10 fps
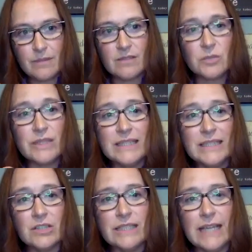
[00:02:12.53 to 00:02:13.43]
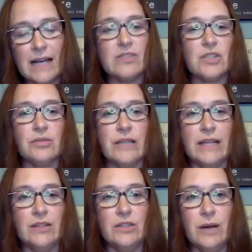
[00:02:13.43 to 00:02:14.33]
so we literally have to
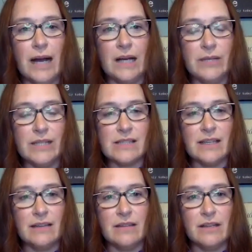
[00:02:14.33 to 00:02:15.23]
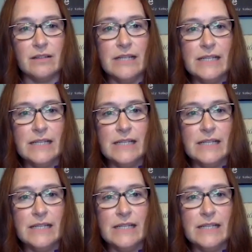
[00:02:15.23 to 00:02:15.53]
create new highways to get there.